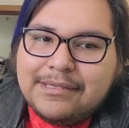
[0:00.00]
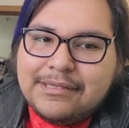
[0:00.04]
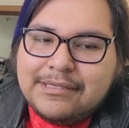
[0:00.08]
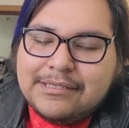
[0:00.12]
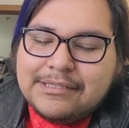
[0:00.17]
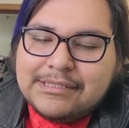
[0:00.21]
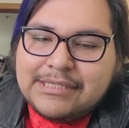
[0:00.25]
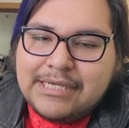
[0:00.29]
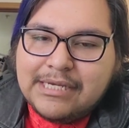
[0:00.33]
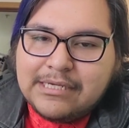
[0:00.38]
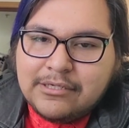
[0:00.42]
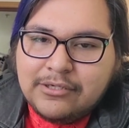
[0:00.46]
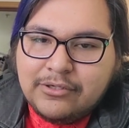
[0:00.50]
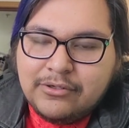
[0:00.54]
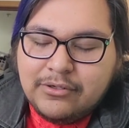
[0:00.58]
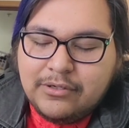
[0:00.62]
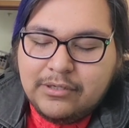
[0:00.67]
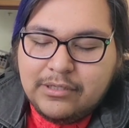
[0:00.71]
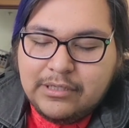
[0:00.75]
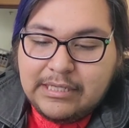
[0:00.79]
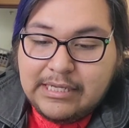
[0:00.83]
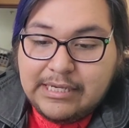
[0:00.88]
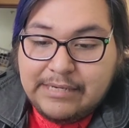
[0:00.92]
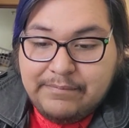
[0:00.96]
the second
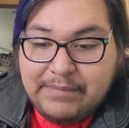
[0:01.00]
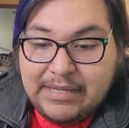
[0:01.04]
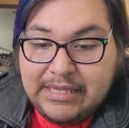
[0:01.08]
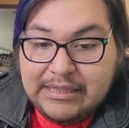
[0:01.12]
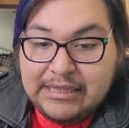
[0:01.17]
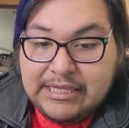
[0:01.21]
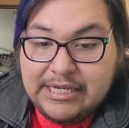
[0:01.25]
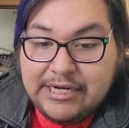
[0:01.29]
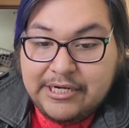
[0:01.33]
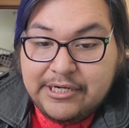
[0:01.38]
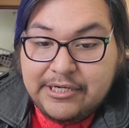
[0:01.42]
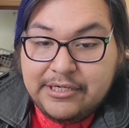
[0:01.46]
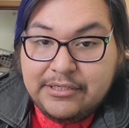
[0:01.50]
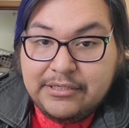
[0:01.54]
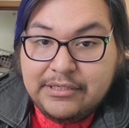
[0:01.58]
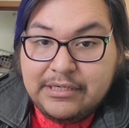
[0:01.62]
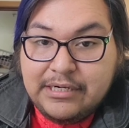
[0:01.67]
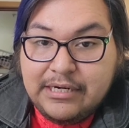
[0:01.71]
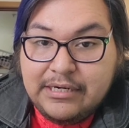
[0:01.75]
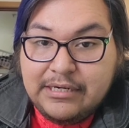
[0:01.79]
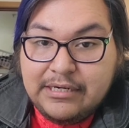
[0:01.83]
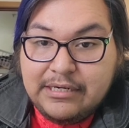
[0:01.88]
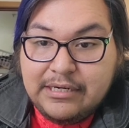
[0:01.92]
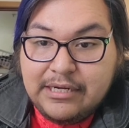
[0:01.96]
girl I met there,
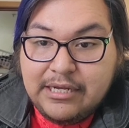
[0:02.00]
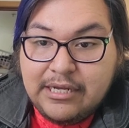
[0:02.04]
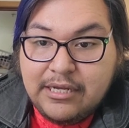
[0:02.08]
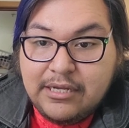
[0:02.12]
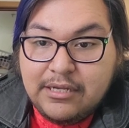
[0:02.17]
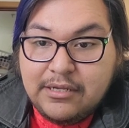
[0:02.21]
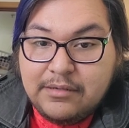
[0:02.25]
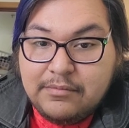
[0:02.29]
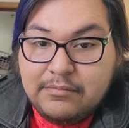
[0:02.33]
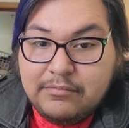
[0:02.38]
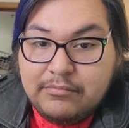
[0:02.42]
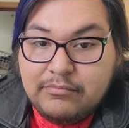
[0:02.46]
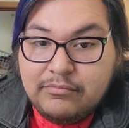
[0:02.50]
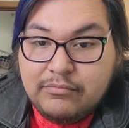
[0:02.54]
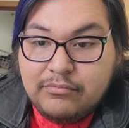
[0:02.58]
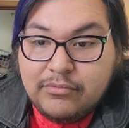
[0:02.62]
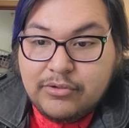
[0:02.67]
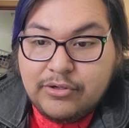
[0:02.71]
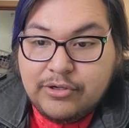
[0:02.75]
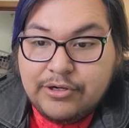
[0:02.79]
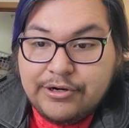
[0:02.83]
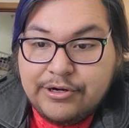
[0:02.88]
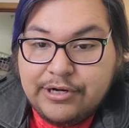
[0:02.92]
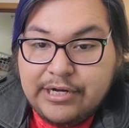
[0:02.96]

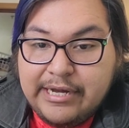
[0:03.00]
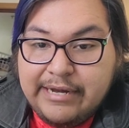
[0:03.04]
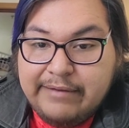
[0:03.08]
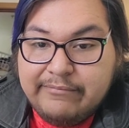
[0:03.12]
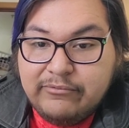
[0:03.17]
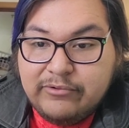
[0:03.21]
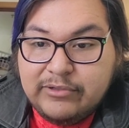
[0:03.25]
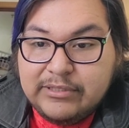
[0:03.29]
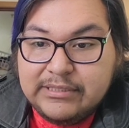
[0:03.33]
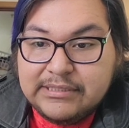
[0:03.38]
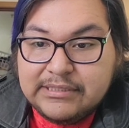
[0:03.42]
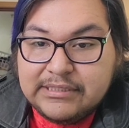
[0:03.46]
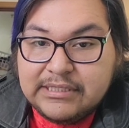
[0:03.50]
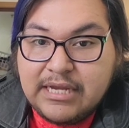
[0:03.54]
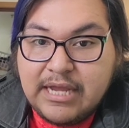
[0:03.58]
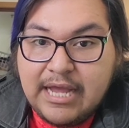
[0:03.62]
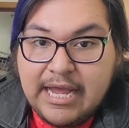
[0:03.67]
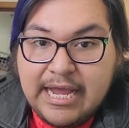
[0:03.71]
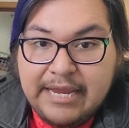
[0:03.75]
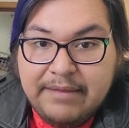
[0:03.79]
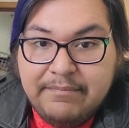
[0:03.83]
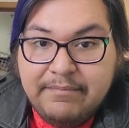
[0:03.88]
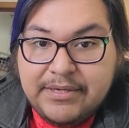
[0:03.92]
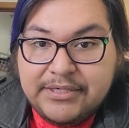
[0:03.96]
her name was
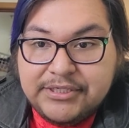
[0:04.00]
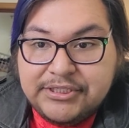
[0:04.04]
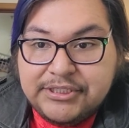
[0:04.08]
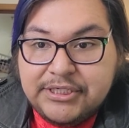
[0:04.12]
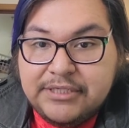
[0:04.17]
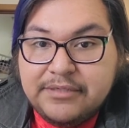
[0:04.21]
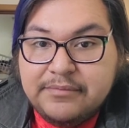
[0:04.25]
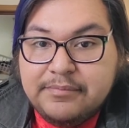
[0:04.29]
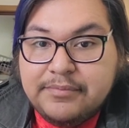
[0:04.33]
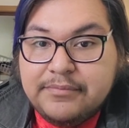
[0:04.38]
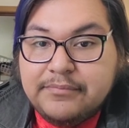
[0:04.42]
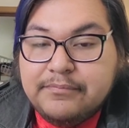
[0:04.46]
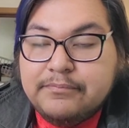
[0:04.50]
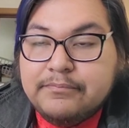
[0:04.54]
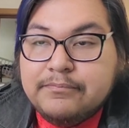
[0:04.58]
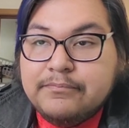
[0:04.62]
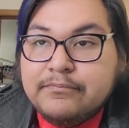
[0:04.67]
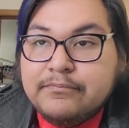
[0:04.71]
Kai Bishop,